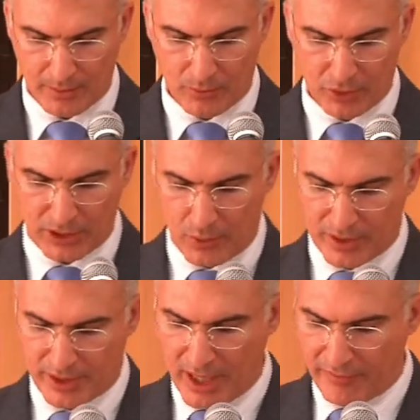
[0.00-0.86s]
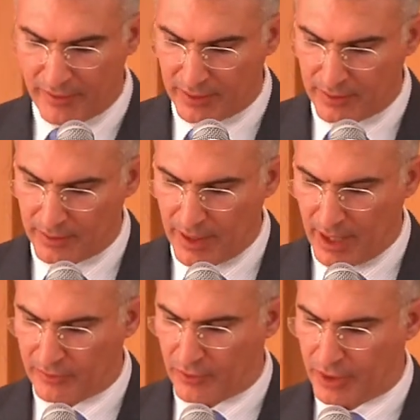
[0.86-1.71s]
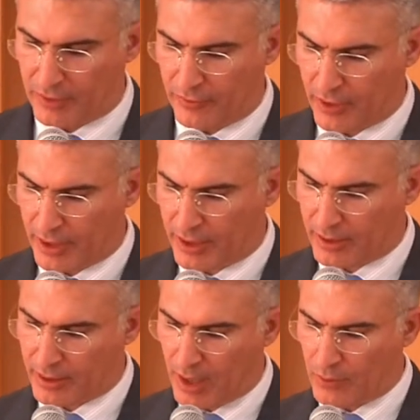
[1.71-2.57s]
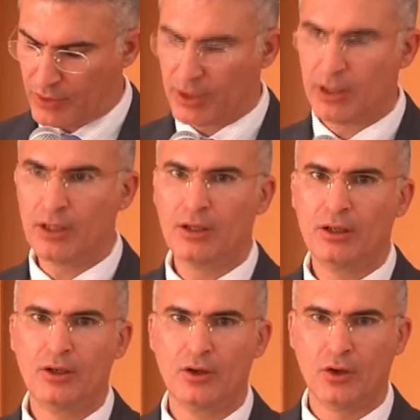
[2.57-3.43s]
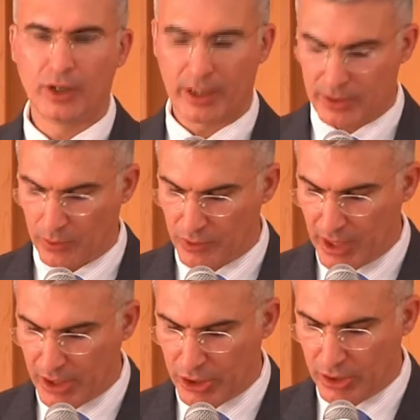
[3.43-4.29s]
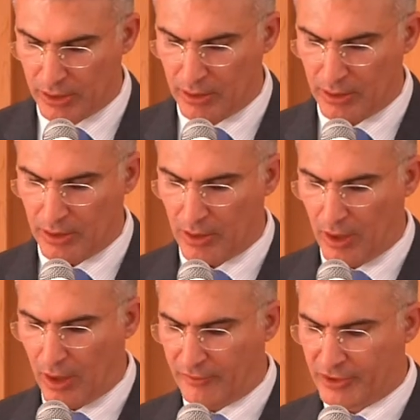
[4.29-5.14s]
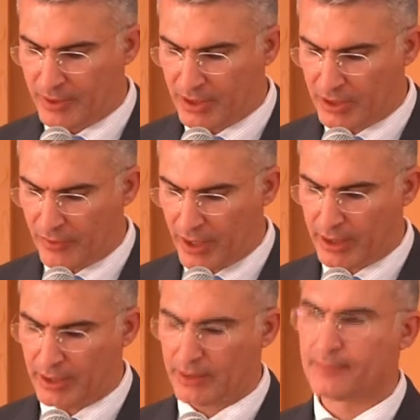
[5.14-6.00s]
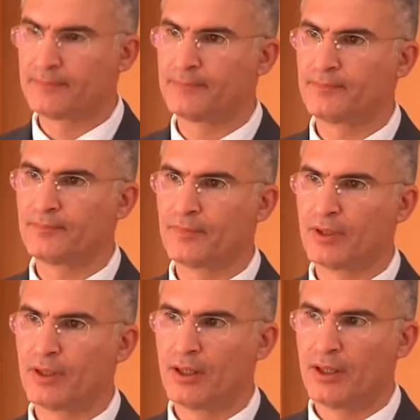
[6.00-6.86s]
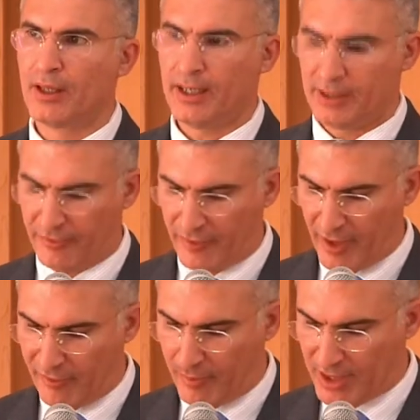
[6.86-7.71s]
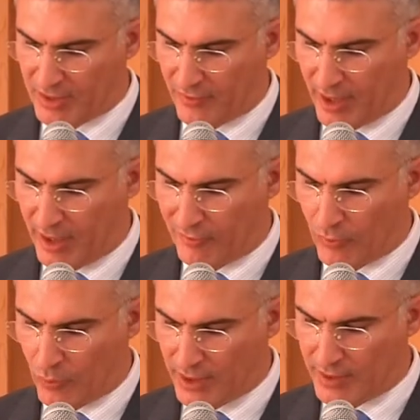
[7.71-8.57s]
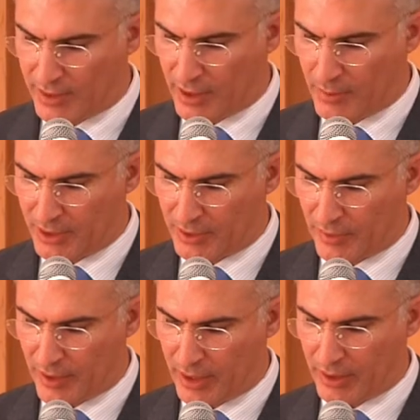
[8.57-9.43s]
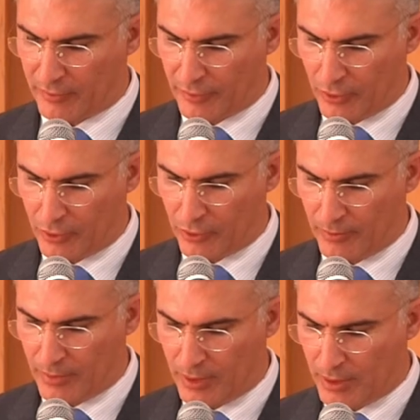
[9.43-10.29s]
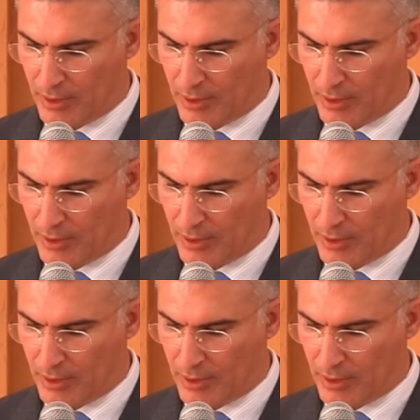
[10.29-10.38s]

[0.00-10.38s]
Malta was an avid advocate for a council or association of the Mediterranean. At the 5+5 Western Mediterranean Forum,